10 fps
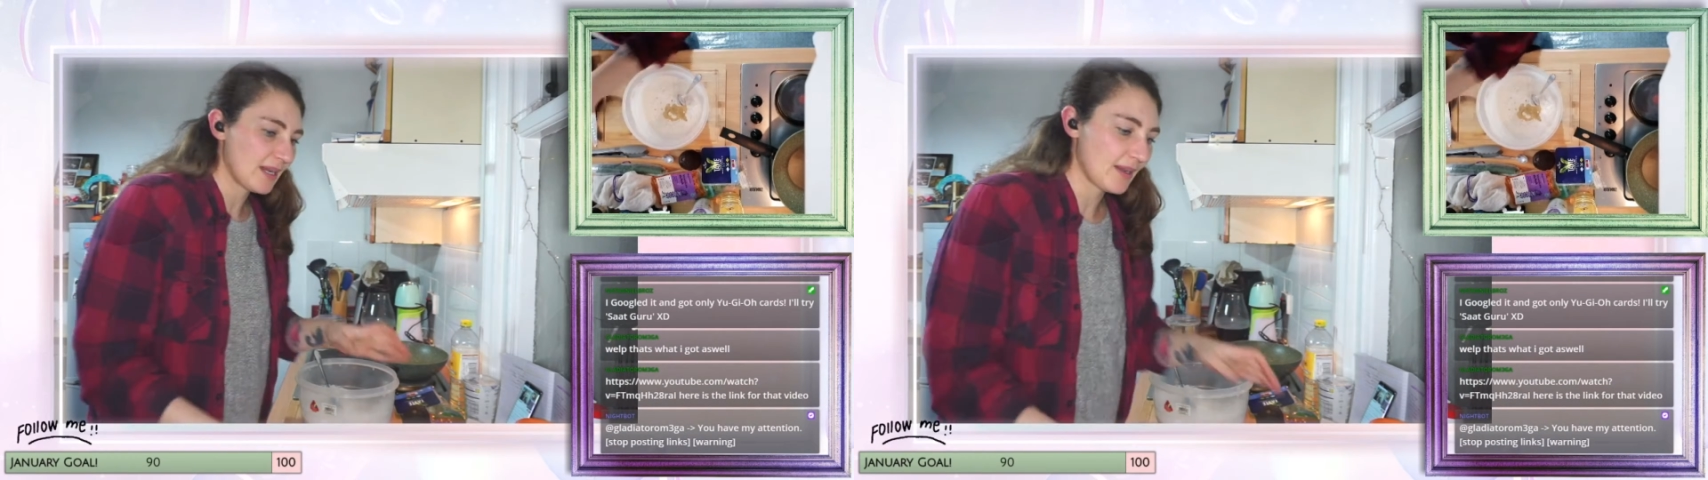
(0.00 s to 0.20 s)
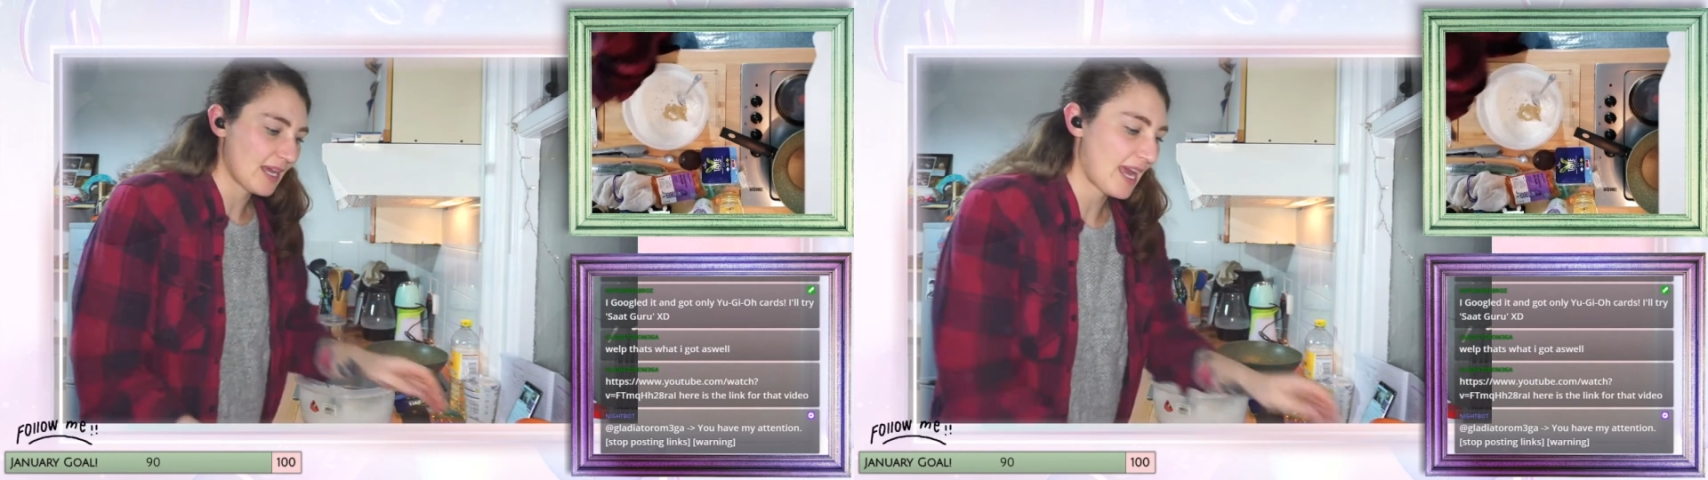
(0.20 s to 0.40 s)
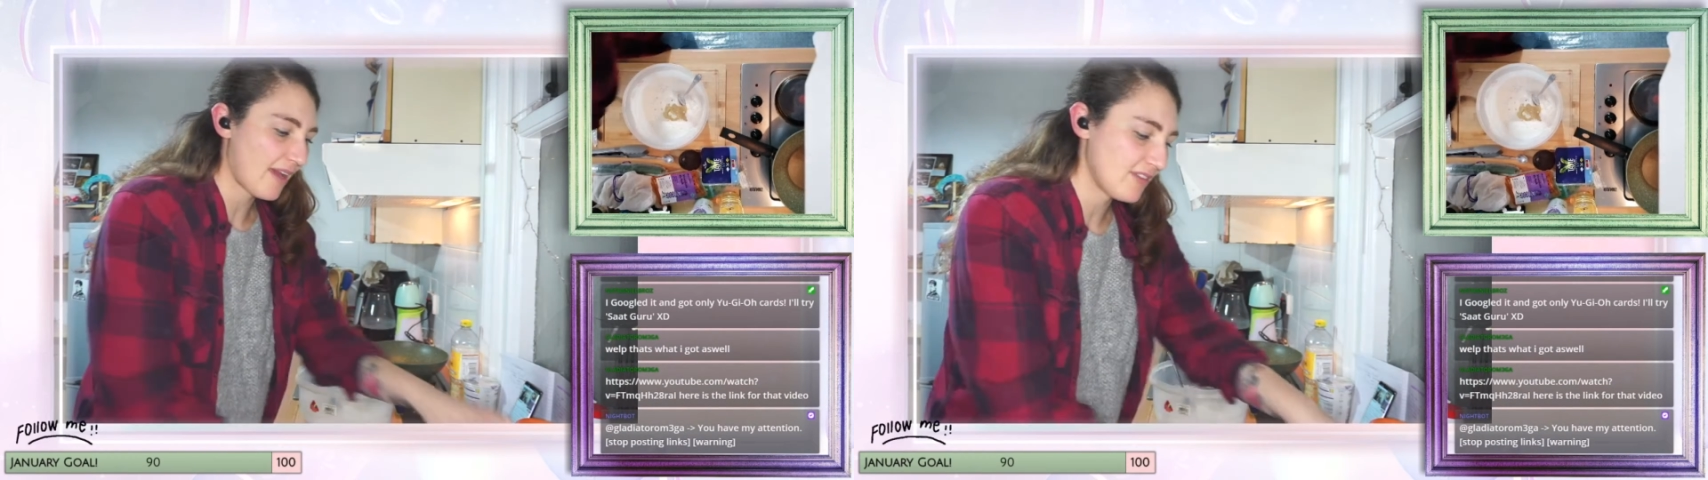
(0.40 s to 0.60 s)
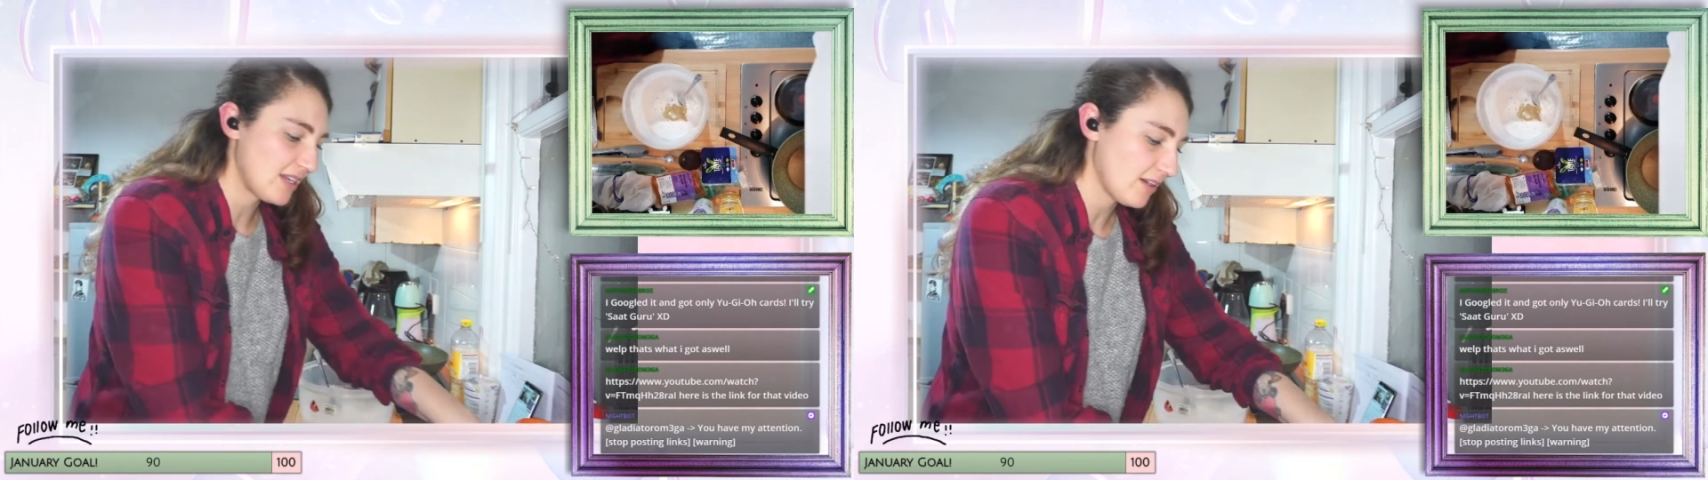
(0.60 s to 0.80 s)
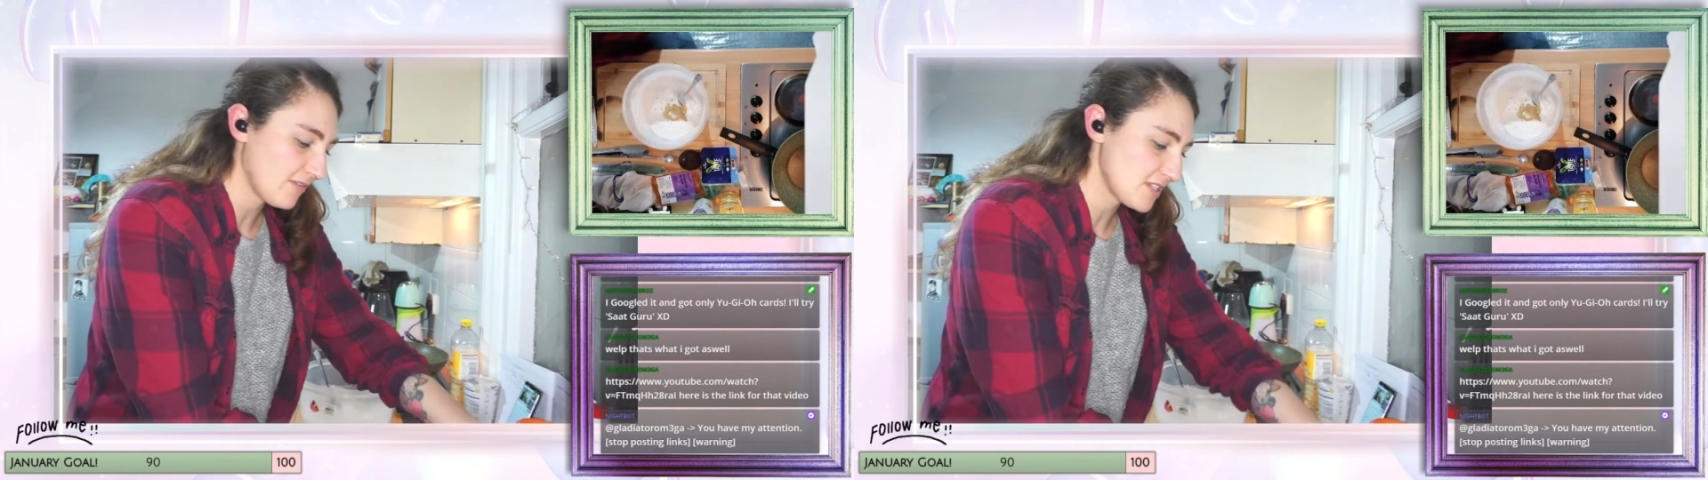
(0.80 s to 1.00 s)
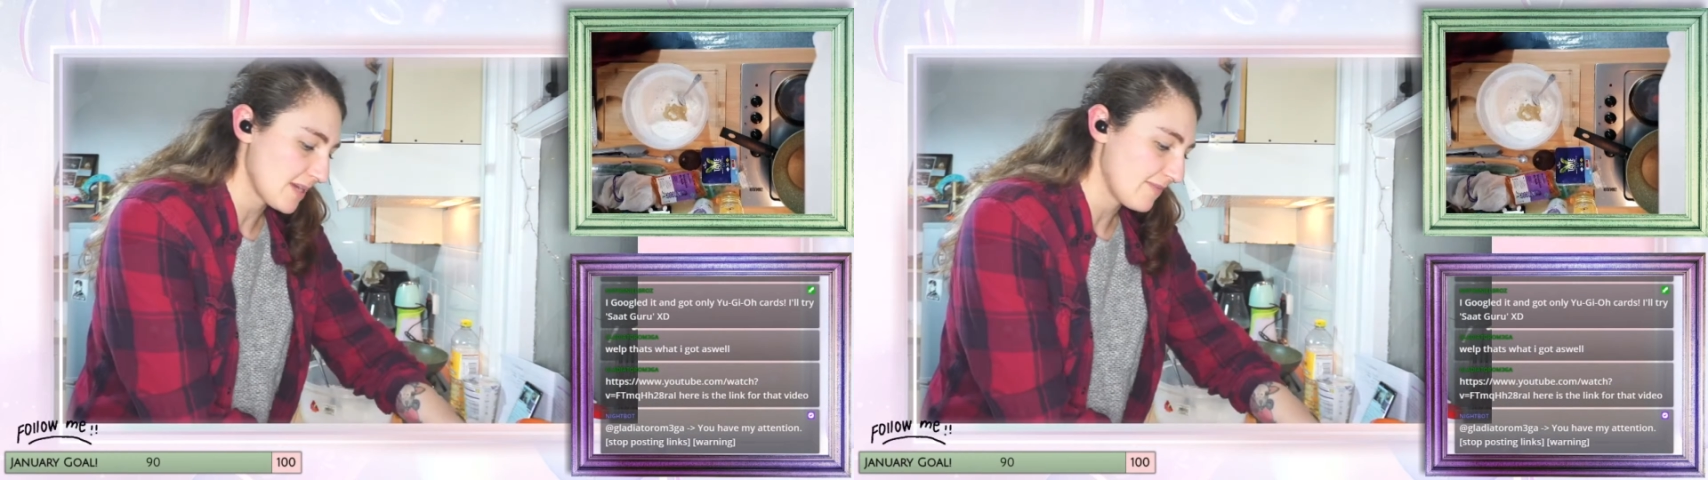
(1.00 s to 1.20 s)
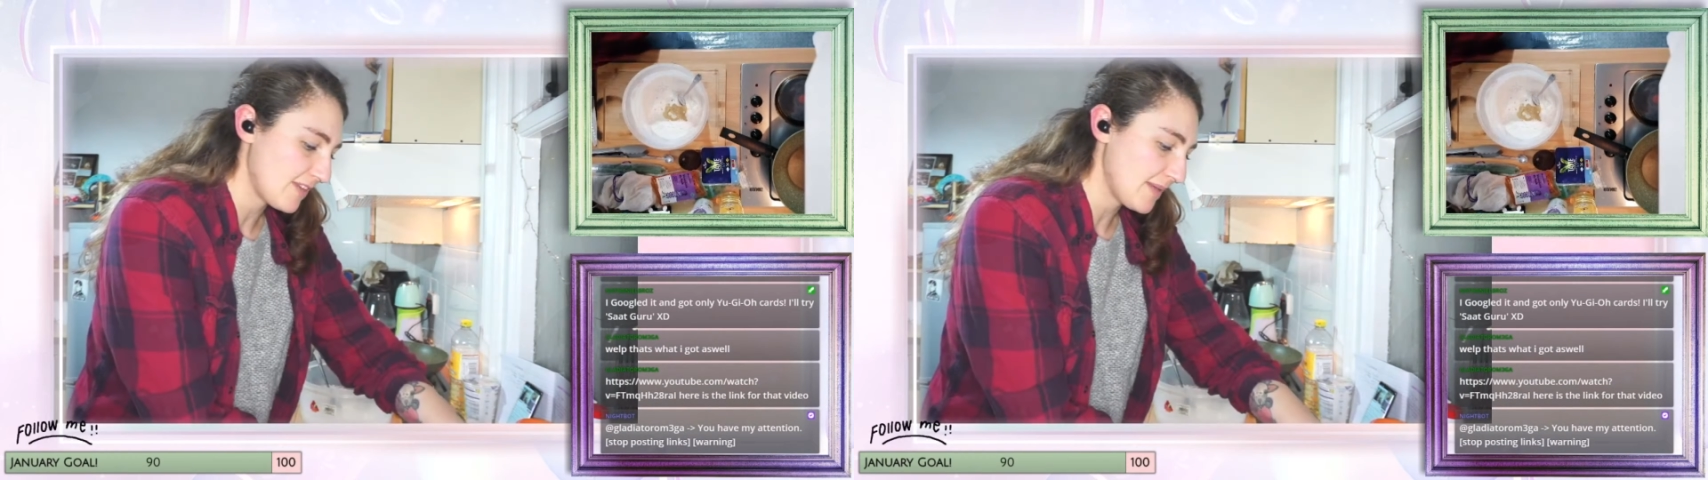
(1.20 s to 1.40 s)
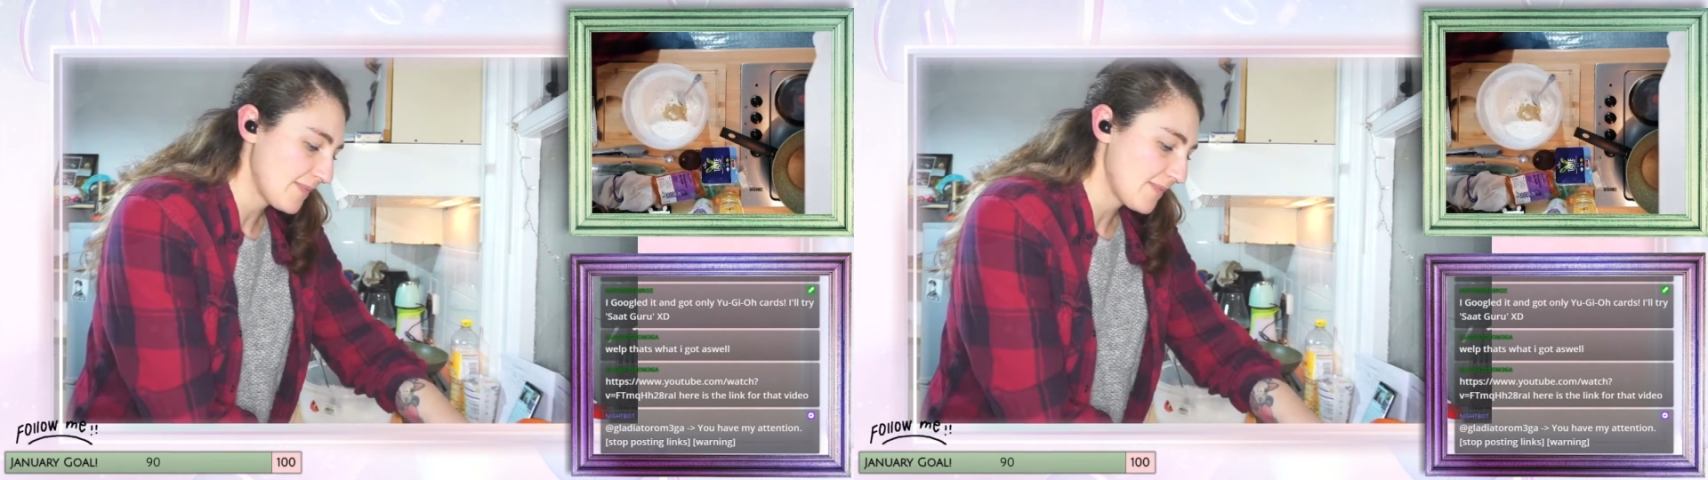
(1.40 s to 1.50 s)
heavily of something.